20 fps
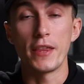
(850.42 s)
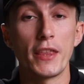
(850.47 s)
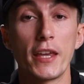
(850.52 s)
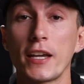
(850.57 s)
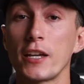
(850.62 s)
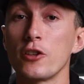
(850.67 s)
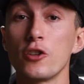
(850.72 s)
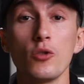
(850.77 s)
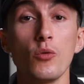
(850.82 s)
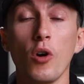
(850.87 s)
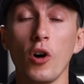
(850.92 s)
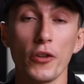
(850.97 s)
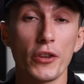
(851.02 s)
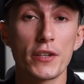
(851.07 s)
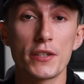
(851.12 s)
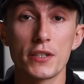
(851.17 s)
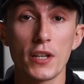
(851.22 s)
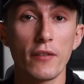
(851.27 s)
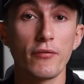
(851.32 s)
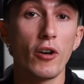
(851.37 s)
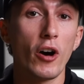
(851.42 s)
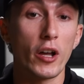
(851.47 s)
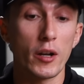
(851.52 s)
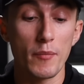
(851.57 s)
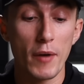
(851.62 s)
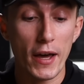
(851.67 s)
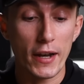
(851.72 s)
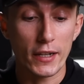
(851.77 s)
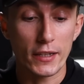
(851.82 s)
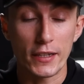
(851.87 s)
and they can do all this stuff
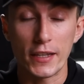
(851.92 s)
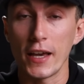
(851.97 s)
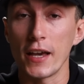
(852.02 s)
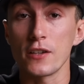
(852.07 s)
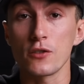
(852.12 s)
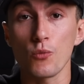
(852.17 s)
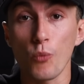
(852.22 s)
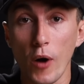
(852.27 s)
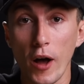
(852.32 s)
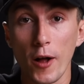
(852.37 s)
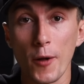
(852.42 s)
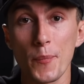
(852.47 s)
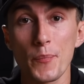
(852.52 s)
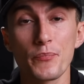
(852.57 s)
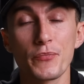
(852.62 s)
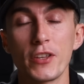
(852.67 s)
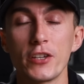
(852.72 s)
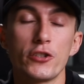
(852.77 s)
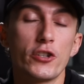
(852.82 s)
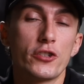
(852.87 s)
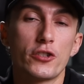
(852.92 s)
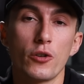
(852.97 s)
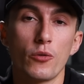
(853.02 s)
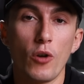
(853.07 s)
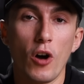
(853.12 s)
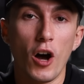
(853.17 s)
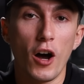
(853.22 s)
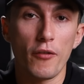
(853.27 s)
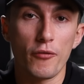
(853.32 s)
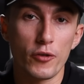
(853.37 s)
automatically as well. They just
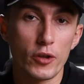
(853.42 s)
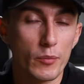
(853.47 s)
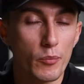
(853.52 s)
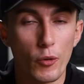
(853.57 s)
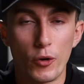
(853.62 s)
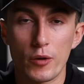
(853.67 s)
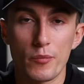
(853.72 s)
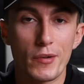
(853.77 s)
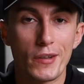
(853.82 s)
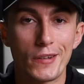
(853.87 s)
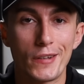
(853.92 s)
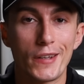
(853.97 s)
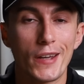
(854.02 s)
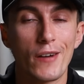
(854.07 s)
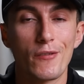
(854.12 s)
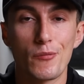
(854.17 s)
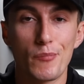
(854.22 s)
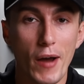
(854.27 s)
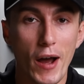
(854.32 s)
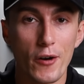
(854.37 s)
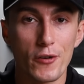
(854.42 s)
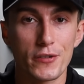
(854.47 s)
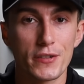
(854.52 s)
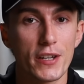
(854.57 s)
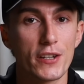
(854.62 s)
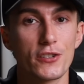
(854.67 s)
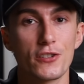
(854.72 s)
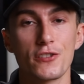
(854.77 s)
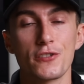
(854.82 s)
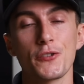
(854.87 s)
don't offer the portability of a power
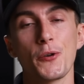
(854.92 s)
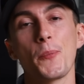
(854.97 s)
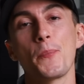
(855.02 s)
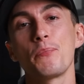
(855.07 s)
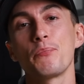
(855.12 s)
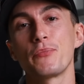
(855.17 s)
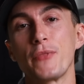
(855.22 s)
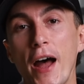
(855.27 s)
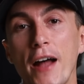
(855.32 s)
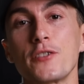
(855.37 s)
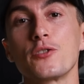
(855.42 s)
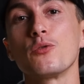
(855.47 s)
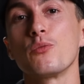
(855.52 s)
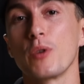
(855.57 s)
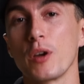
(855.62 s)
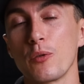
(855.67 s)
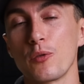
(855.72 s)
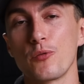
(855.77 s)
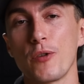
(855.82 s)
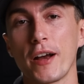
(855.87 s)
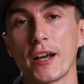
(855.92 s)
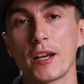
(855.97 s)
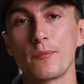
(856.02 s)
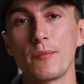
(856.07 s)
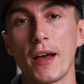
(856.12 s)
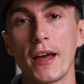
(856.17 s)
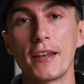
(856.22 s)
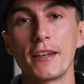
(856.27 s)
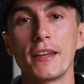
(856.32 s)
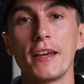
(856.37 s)
station. So that's what we would
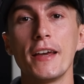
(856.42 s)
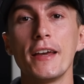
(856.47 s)
recommend.